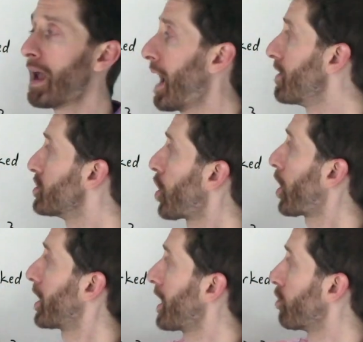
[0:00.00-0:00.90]
And these
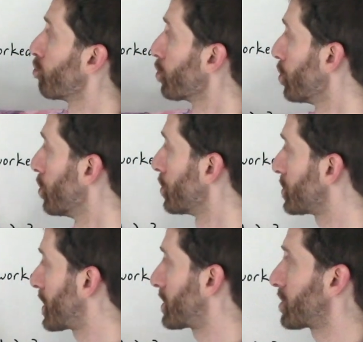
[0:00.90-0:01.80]
are, again,
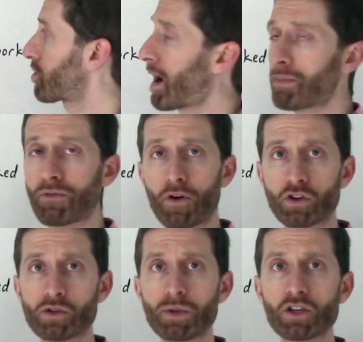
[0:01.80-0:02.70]
rules that describe the
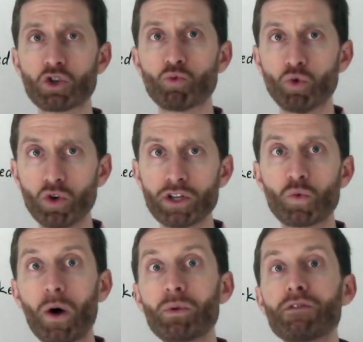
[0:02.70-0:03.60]
function because a rule is
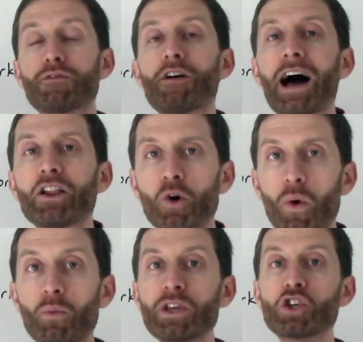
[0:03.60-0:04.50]
what we follow,
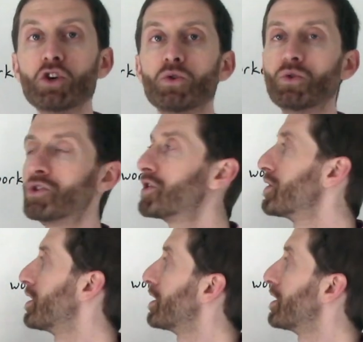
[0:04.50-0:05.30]
what we use